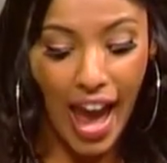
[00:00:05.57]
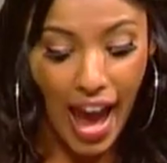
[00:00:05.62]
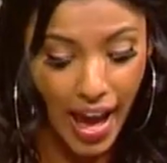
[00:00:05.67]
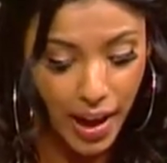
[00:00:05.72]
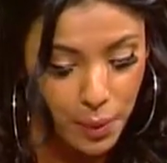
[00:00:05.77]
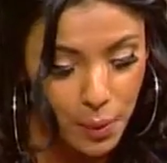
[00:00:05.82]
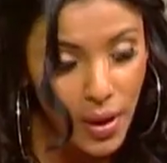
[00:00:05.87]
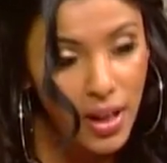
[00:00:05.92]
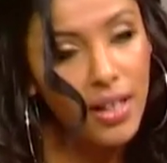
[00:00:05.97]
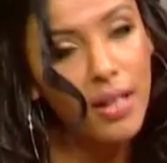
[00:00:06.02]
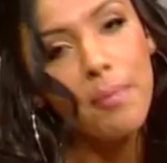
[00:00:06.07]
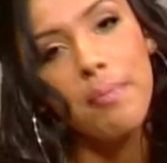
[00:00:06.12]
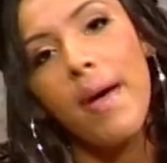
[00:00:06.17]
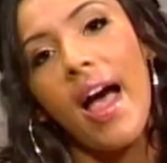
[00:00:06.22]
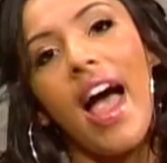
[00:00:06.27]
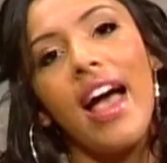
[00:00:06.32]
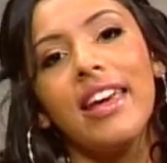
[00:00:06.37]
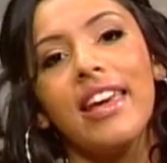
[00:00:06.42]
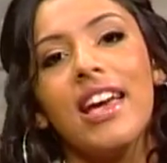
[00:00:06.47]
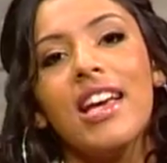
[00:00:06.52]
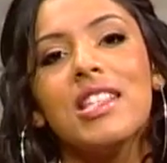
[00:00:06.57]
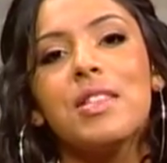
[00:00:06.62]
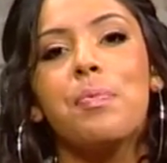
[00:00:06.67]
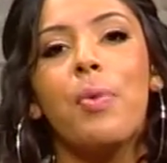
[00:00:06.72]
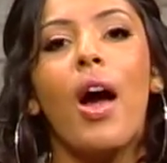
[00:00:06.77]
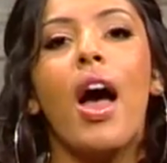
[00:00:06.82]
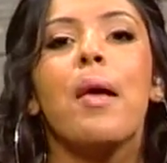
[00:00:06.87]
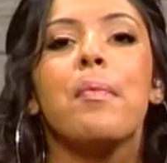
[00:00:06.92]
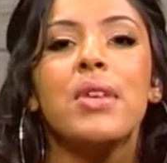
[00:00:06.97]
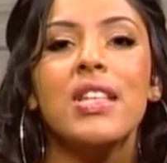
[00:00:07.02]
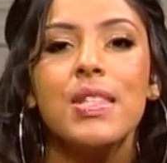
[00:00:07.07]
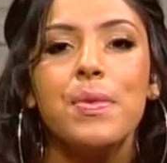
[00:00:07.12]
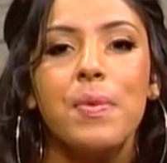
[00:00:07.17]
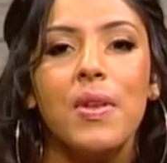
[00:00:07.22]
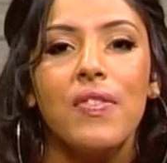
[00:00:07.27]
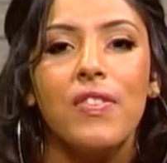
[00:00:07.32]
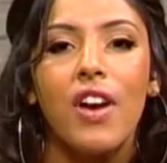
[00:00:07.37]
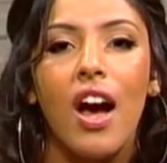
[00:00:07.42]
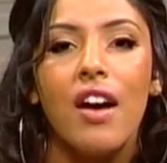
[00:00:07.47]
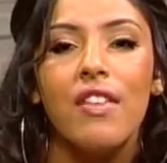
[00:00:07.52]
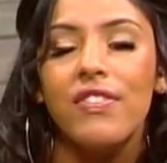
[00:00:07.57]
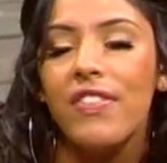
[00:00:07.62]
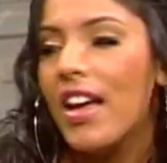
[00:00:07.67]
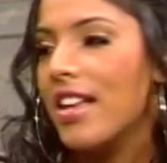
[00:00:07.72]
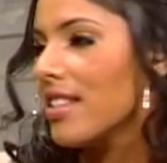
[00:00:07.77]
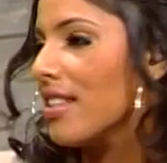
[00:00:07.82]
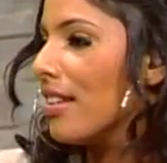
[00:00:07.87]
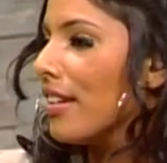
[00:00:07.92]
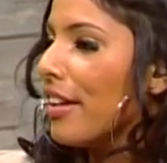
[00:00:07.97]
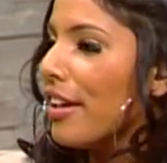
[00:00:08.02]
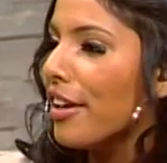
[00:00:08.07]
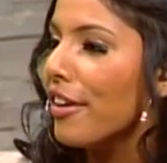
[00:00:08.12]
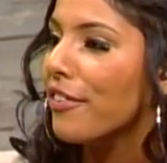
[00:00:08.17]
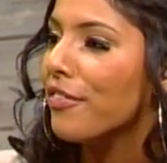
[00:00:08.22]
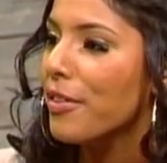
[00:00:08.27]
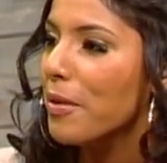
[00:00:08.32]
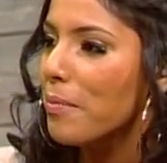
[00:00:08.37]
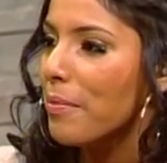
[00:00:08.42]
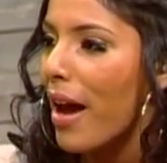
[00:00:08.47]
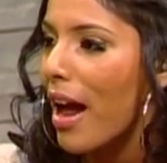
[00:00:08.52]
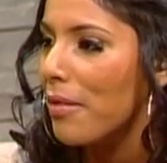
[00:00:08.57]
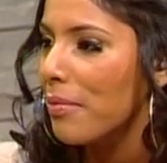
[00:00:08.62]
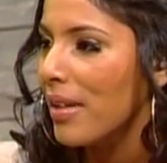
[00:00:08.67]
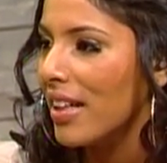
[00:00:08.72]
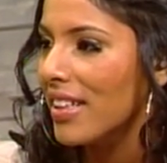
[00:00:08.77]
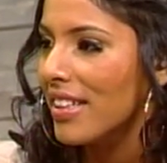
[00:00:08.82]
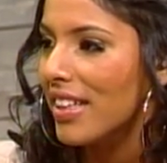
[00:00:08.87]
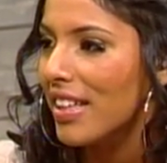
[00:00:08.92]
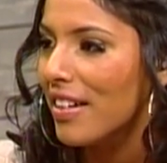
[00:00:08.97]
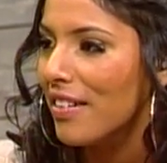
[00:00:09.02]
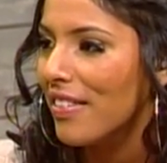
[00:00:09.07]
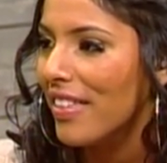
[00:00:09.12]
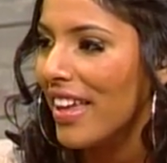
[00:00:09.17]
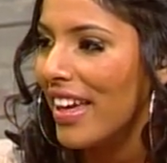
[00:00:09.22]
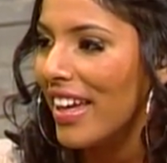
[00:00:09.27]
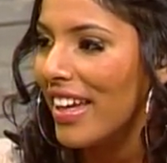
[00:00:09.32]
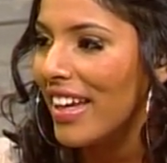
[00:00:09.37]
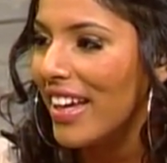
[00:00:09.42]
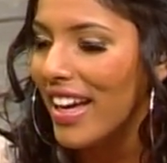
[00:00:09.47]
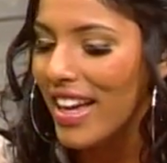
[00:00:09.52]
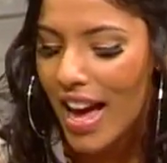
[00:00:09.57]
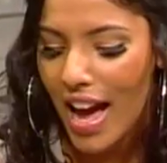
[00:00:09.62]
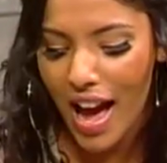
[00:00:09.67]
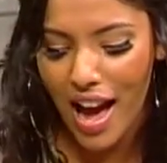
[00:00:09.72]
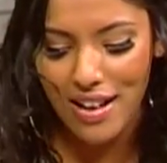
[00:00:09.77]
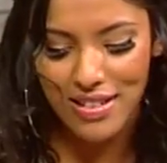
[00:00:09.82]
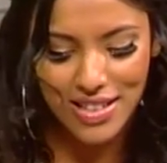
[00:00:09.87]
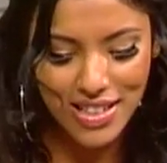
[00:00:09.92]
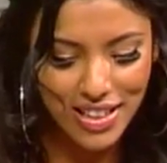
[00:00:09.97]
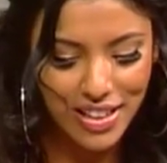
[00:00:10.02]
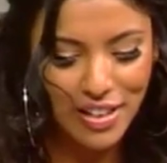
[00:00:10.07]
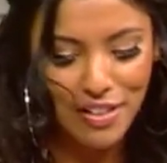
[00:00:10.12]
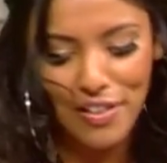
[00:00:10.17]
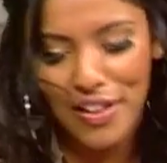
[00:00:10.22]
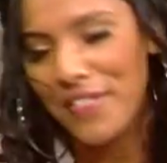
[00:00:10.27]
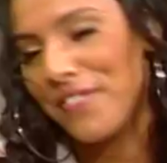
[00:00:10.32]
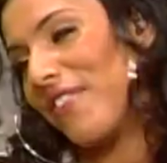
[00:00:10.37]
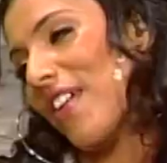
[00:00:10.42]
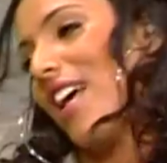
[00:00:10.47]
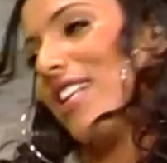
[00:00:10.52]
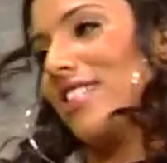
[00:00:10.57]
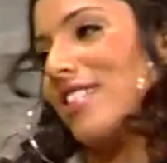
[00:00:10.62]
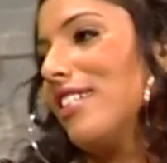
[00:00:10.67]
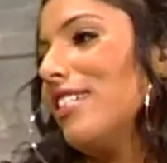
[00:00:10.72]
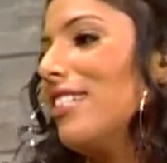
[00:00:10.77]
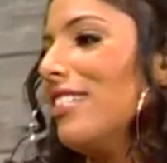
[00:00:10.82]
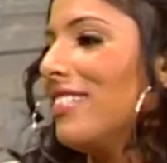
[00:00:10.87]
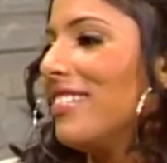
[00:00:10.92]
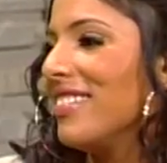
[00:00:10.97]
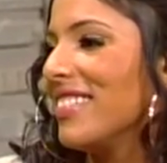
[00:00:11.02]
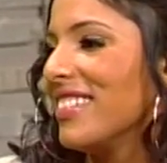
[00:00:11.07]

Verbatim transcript: And welcome back. As promised, we've got Fazil here from Brown Man Clothing. How's it going, Fazil? It's